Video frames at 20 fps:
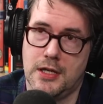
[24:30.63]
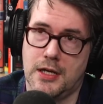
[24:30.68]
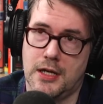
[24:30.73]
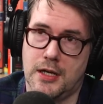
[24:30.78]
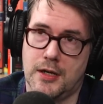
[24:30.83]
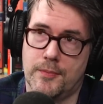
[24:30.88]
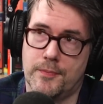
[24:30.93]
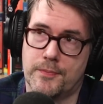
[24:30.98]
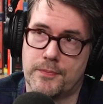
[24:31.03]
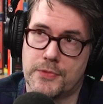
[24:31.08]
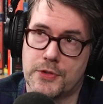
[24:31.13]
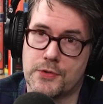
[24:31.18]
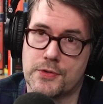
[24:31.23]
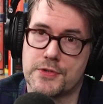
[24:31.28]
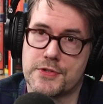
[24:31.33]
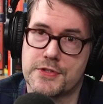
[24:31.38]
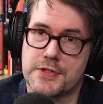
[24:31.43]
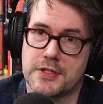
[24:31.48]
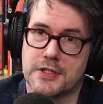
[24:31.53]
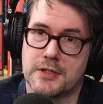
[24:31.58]
Um, there
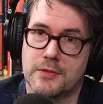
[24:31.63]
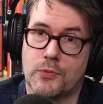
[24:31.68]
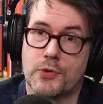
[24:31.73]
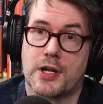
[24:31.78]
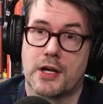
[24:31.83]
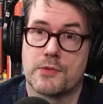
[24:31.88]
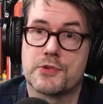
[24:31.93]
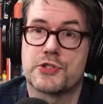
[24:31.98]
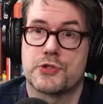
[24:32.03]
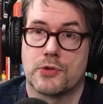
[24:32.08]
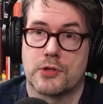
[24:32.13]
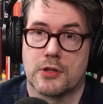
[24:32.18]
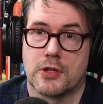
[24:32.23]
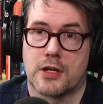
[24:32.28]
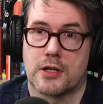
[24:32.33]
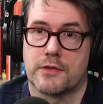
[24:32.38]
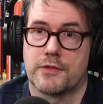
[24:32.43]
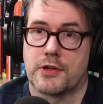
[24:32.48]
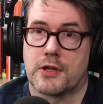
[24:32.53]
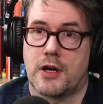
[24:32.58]
was, a, when I was doing a
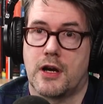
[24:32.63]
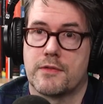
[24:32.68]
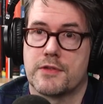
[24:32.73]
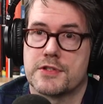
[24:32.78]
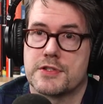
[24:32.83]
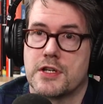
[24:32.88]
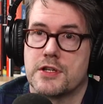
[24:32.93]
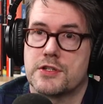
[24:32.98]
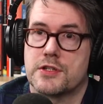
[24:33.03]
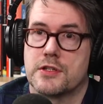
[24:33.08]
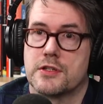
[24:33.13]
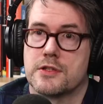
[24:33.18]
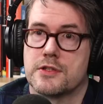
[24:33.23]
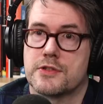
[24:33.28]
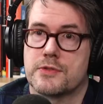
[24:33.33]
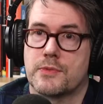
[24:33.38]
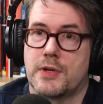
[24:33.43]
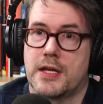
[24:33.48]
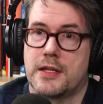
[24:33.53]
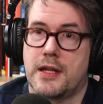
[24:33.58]
lot of the
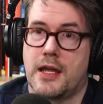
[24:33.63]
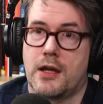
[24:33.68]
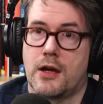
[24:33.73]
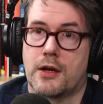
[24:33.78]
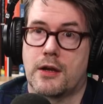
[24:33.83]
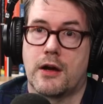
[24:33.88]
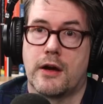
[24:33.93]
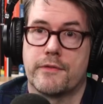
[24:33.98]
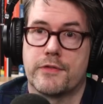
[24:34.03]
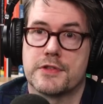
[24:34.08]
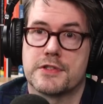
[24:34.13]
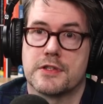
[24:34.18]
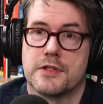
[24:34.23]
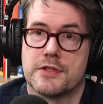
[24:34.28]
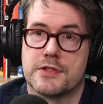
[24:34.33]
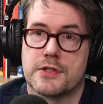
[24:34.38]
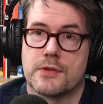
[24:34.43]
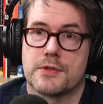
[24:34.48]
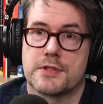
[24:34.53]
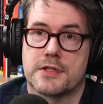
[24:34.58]
conversations at A I
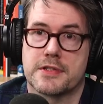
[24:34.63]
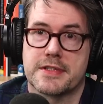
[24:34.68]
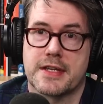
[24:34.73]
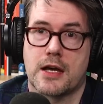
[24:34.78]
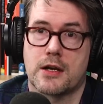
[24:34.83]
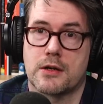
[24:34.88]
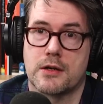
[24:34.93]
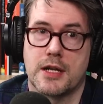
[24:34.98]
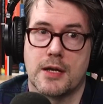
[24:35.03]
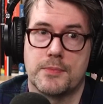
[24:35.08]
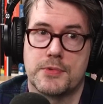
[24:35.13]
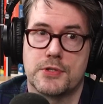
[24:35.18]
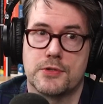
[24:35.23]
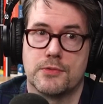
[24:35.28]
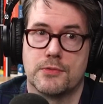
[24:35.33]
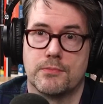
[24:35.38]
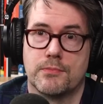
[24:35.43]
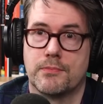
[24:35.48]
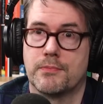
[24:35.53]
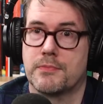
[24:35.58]
conferences, there was a Saturn
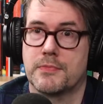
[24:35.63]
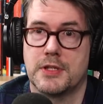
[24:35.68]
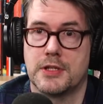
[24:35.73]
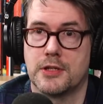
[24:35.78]
Neptune,